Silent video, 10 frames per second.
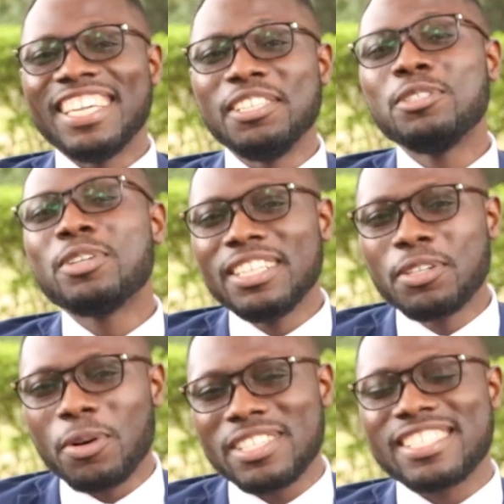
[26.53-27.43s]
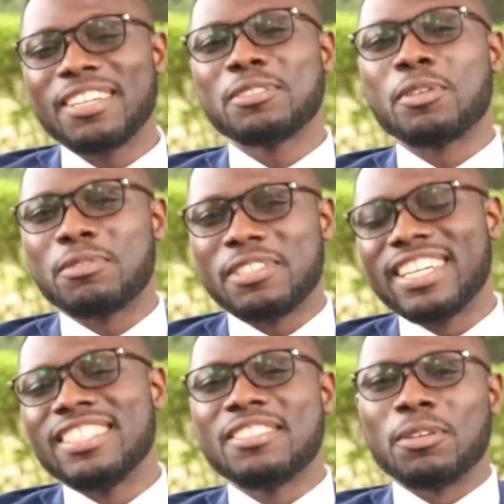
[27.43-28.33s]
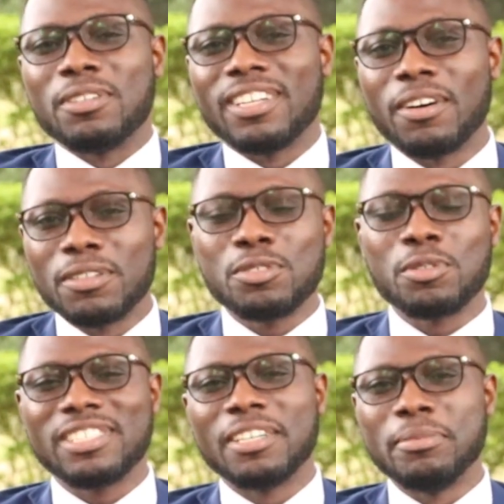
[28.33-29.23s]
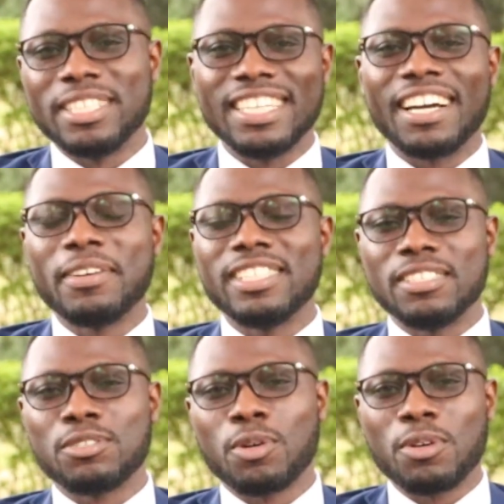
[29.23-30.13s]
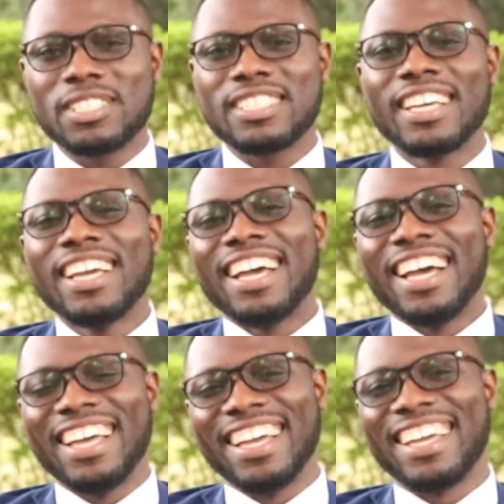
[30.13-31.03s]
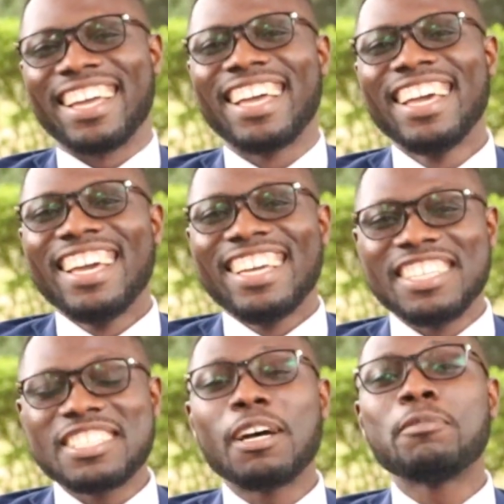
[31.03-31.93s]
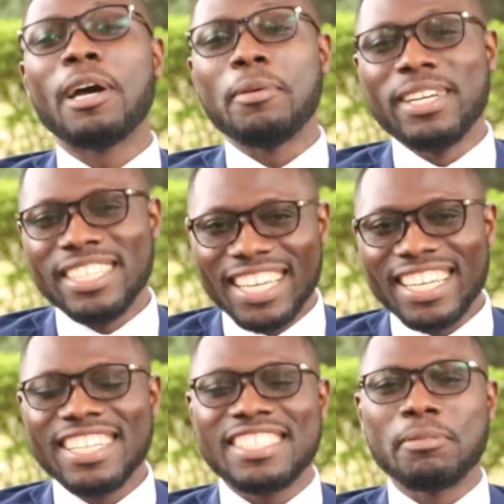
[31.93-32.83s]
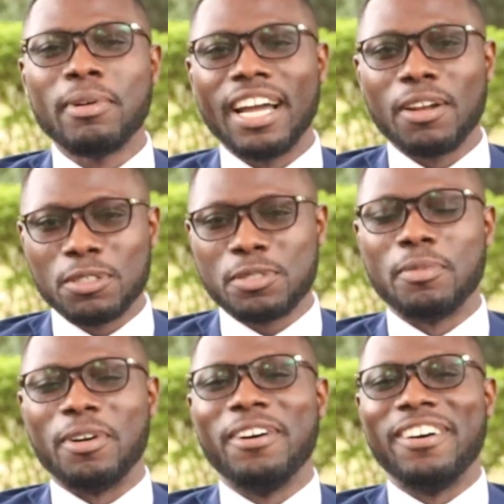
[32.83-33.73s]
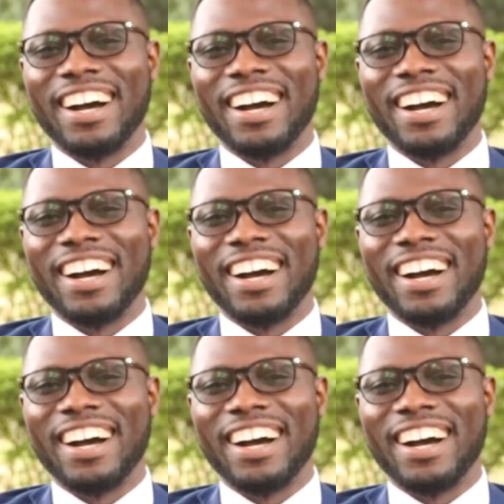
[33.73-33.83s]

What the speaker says: He usually causes a lot of trends on social media when he talks. He's loved by many and hated by a lot more.